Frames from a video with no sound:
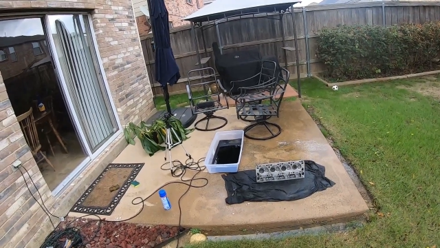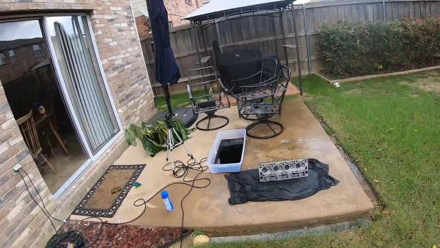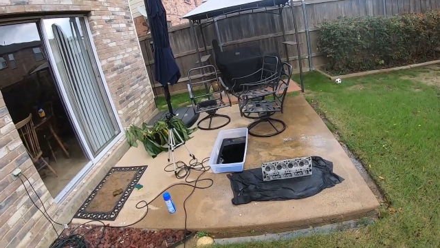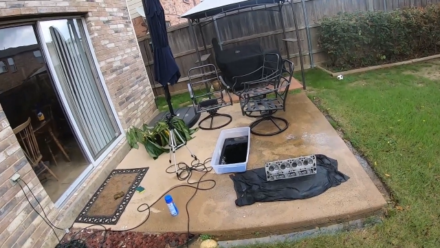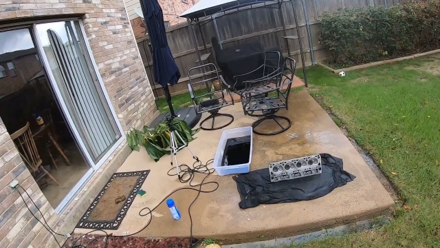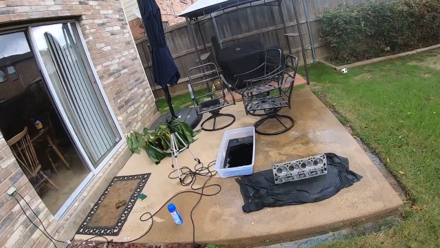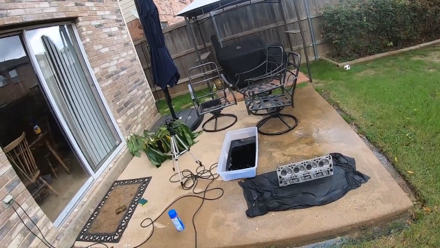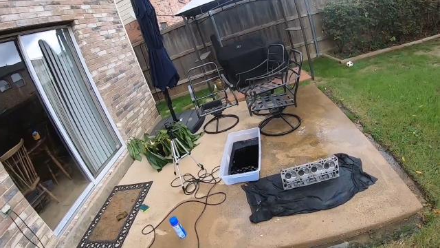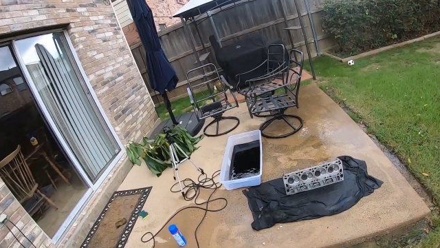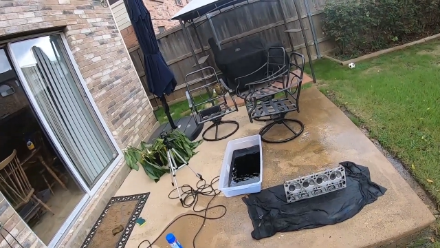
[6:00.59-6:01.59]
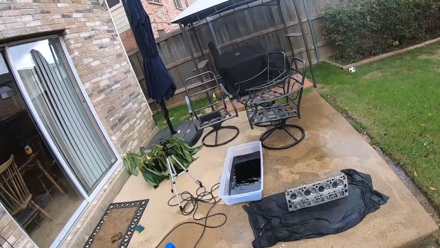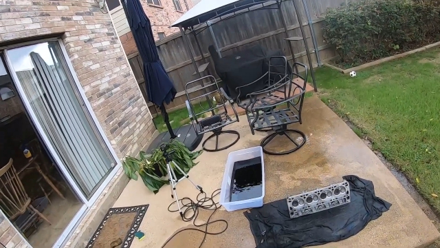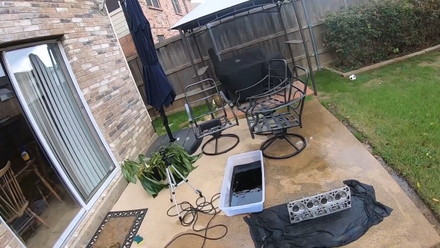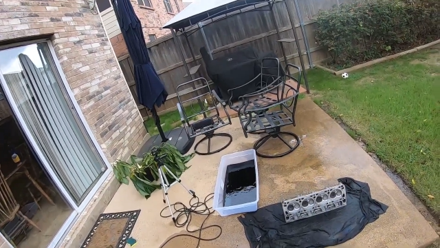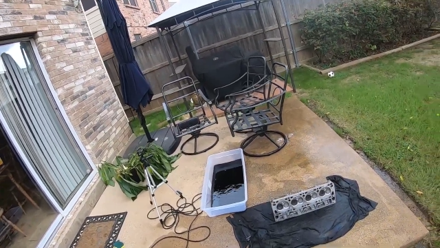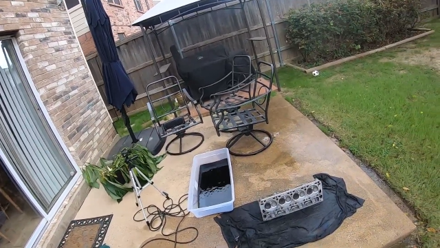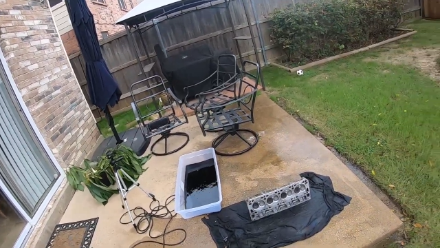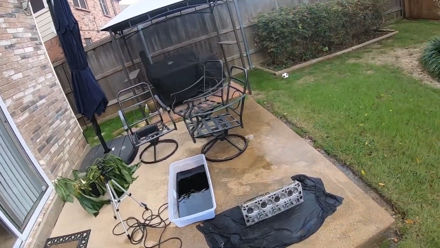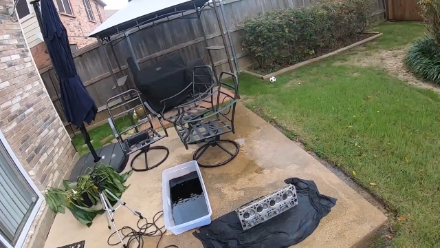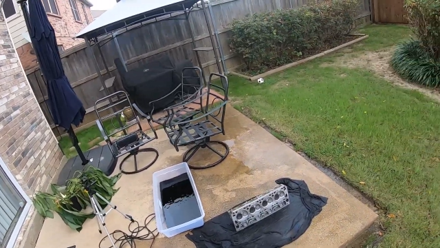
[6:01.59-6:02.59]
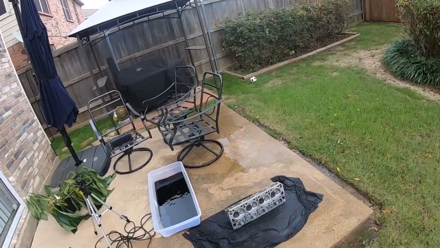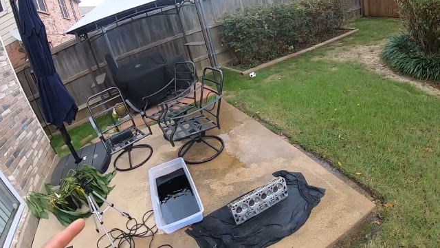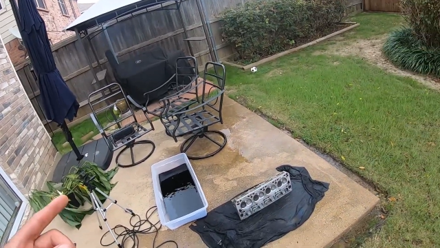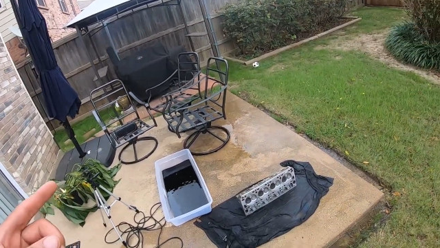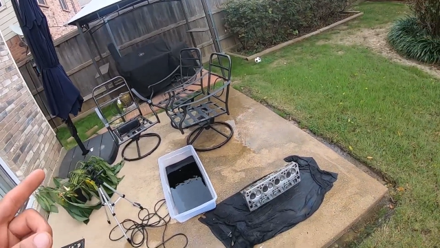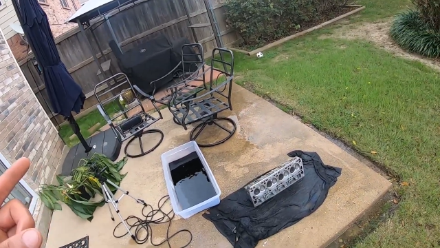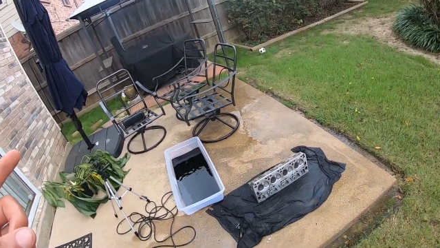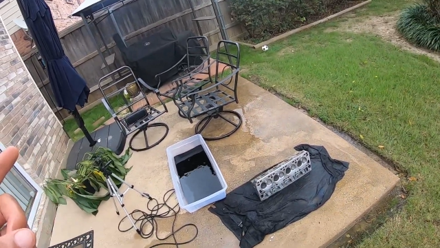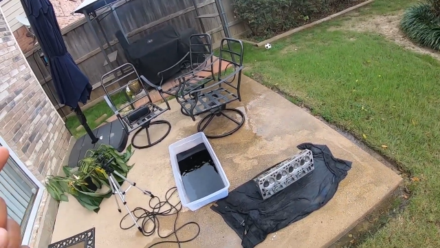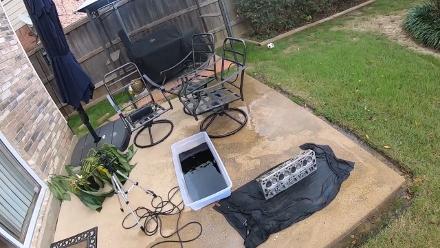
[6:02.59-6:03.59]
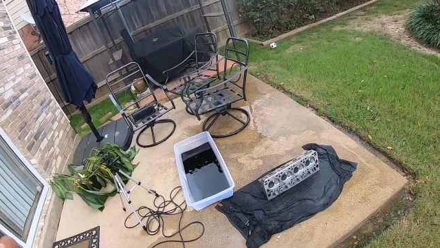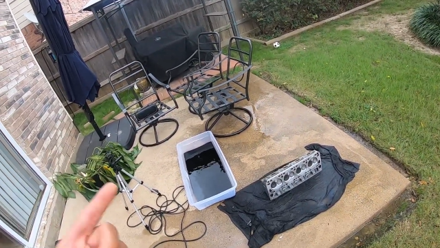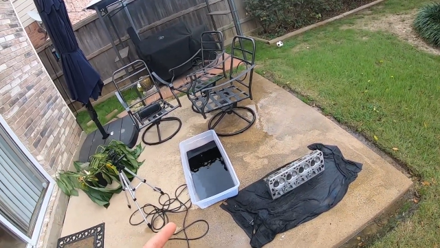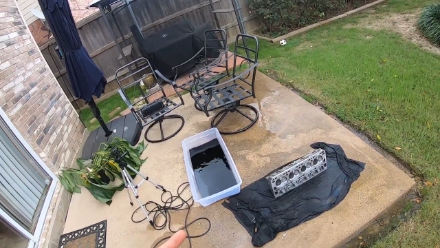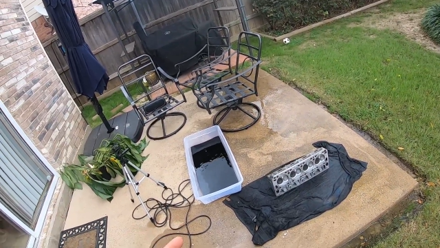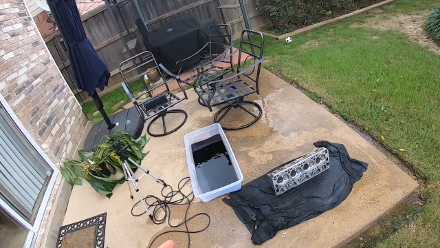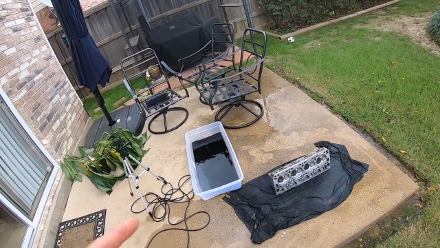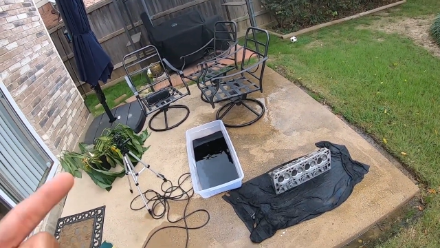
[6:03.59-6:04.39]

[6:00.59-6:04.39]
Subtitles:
No face is visible, so there are no lips to read.